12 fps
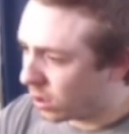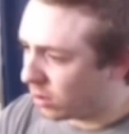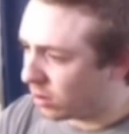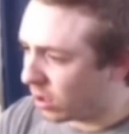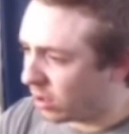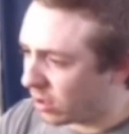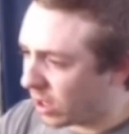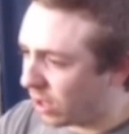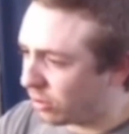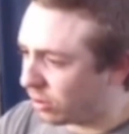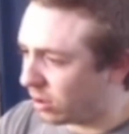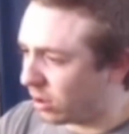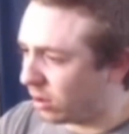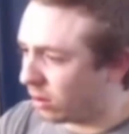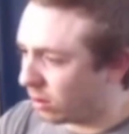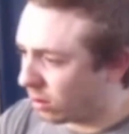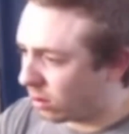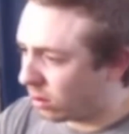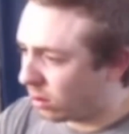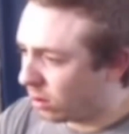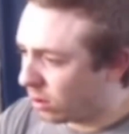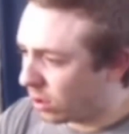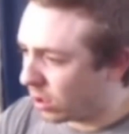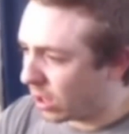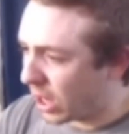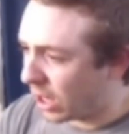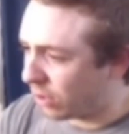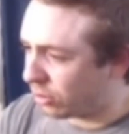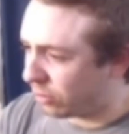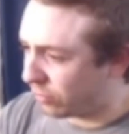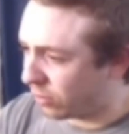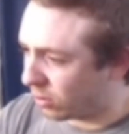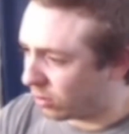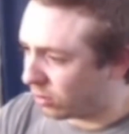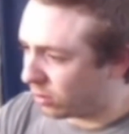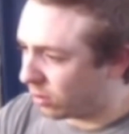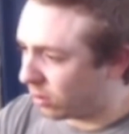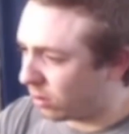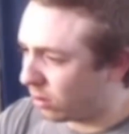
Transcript: It's it's actually it actually feels